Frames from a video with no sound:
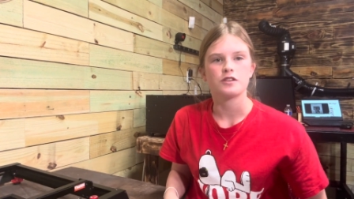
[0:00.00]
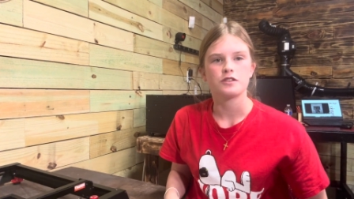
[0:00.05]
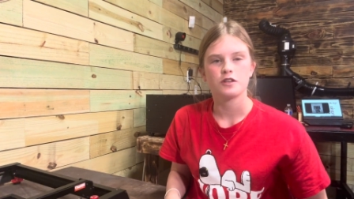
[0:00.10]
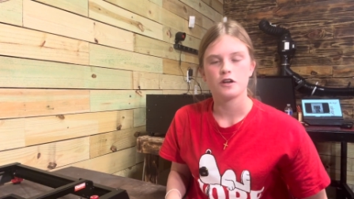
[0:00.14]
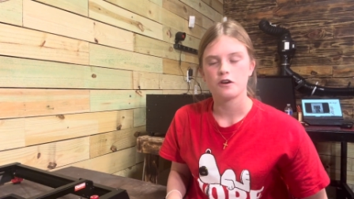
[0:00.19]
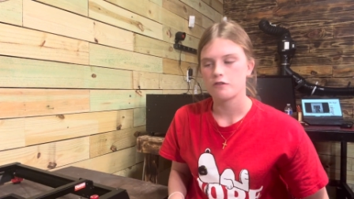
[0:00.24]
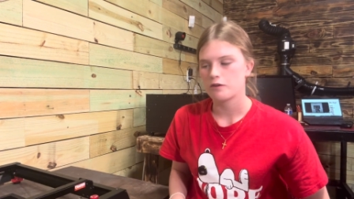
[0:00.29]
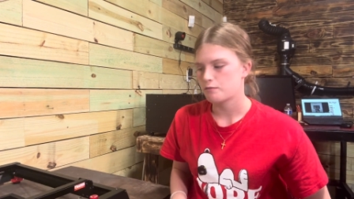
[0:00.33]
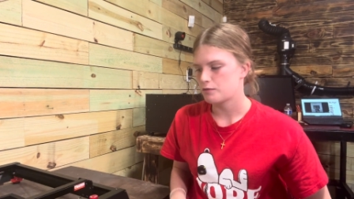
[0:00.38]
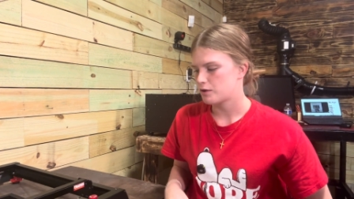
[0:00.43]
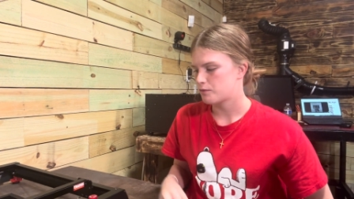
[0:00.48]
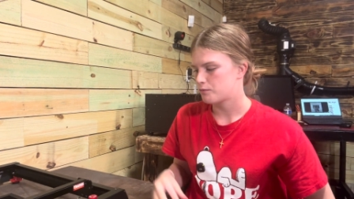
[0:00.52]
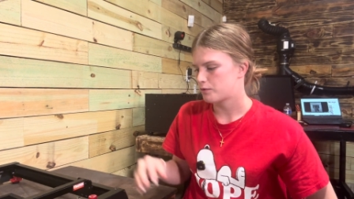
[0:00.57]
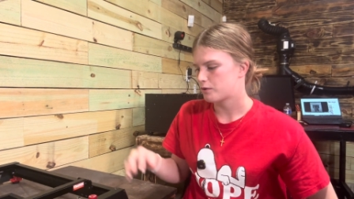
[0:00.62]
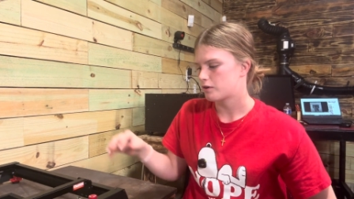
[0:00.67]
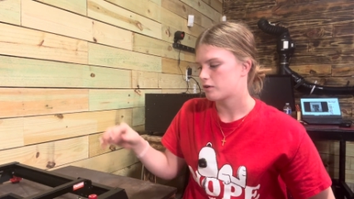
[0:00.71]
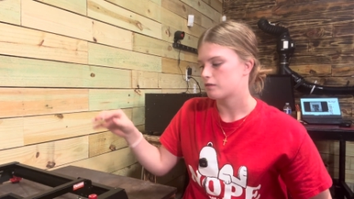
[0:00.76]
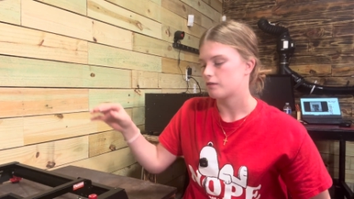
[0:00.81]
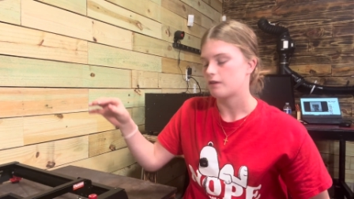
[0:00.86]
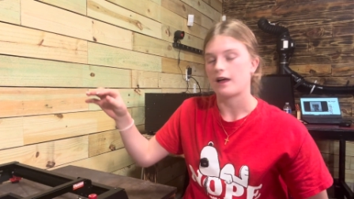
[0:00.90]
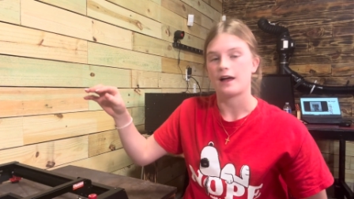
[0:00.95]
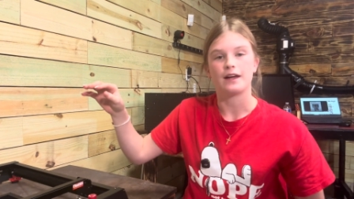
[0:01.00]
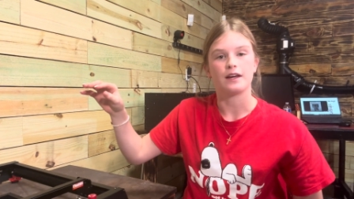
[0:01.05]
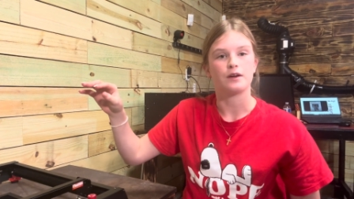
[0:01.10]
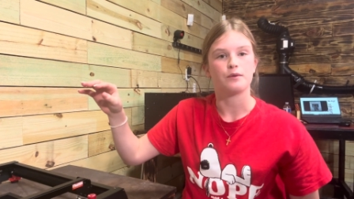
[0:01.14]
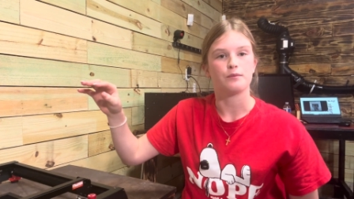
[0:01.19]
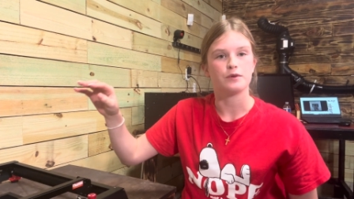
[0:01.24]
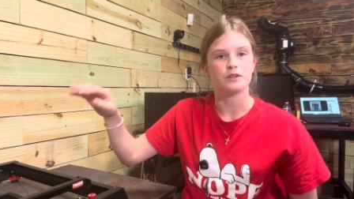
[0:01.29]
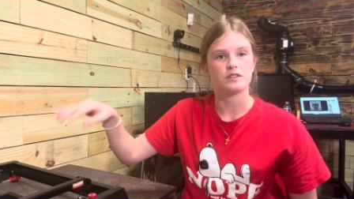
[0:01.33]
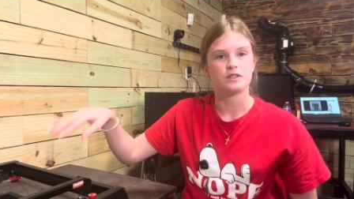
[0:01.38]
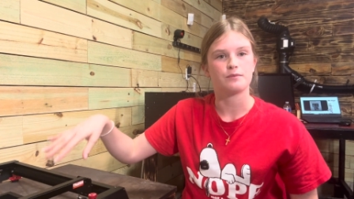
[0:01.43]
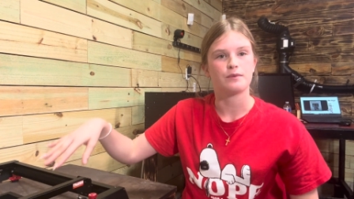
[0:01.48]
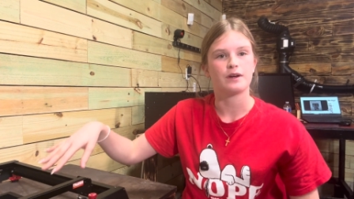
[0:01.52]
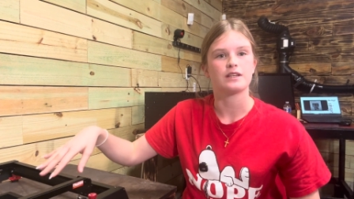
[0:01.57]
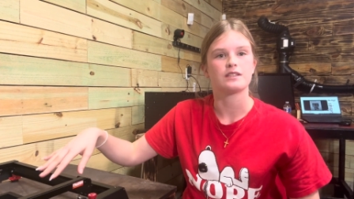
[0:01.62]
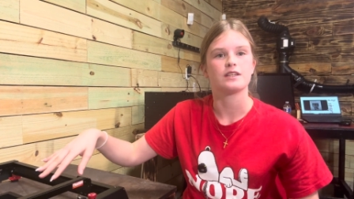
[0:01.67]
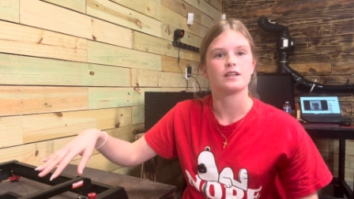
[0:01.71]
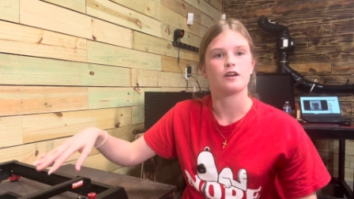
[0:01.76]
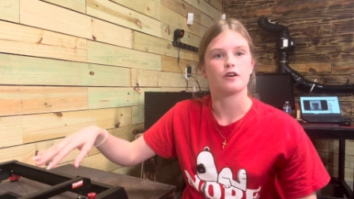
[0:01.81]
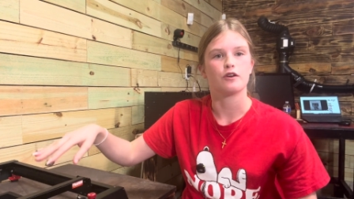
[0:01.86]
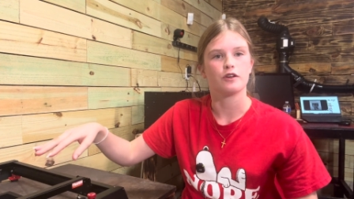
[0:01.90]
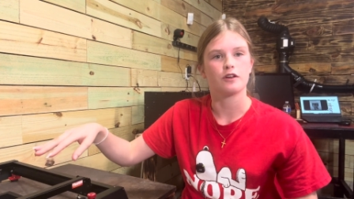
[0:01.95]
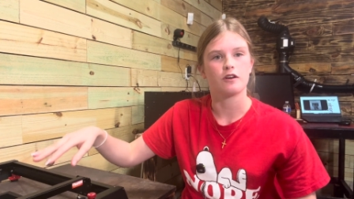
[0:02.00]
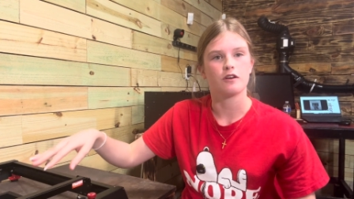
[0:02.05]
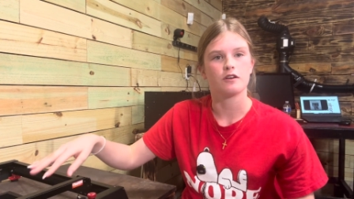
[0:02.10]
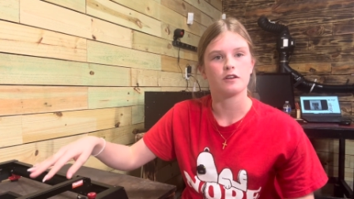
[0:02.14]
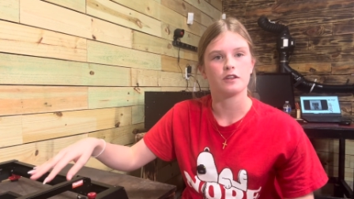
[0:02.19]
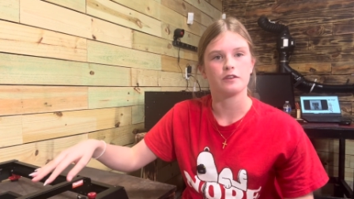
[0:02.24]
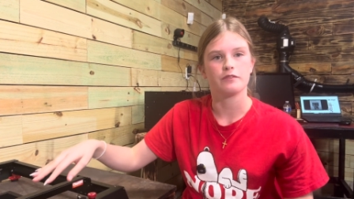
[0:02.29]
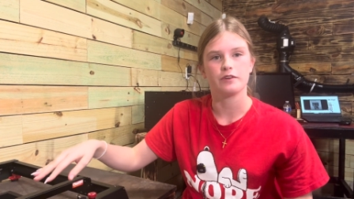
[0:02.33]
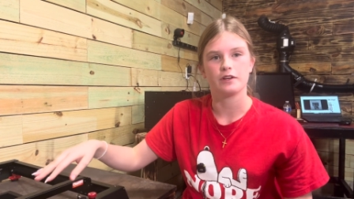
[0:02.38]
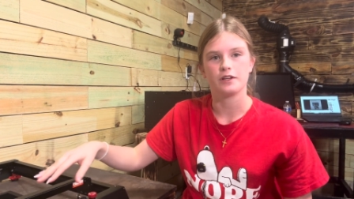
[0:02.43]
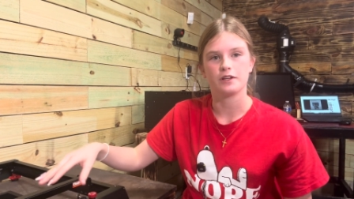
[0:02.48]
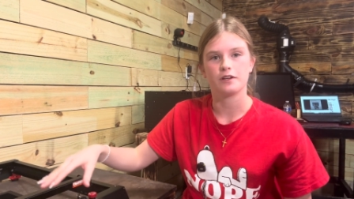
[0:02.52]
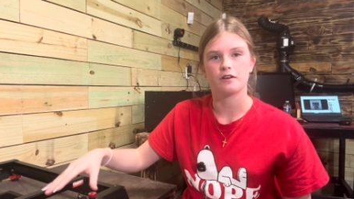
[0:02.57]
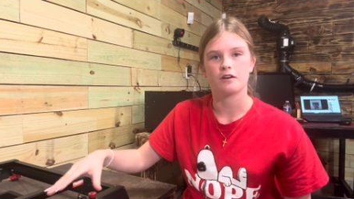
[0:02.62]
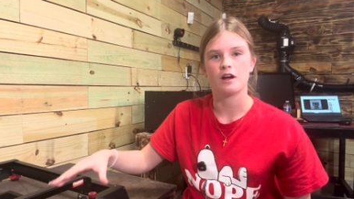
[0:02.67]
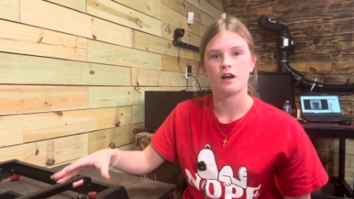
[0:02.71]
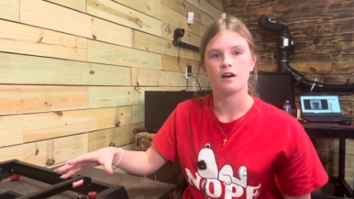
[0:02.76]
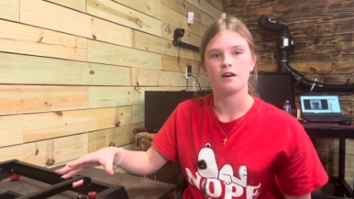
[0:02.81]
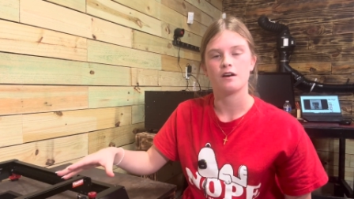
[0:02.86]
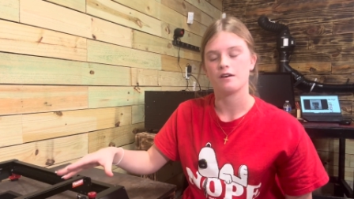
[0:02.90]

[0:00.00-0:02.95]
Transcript: also remember, like Mr. Mike said earlier on in the video,